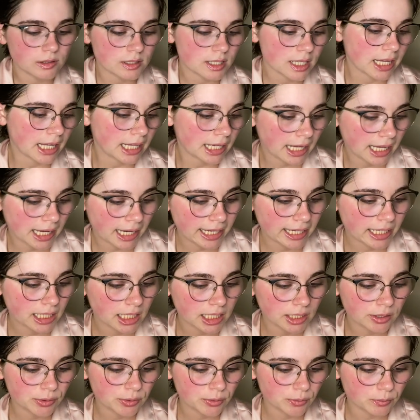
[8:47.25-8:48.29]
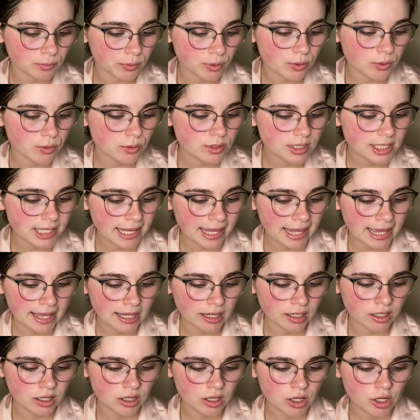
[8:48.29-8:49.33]
And I got the rose and
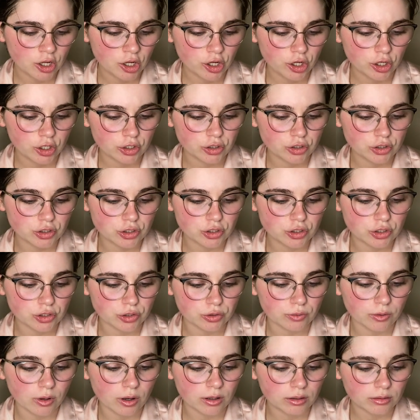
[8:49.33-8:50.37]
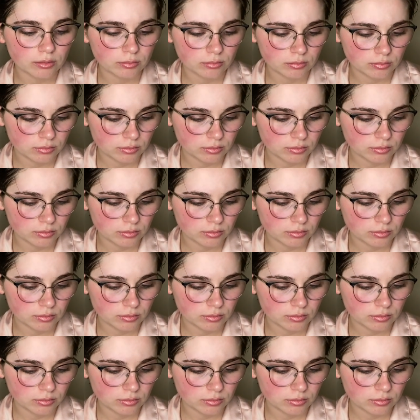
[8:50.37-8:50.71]
geronium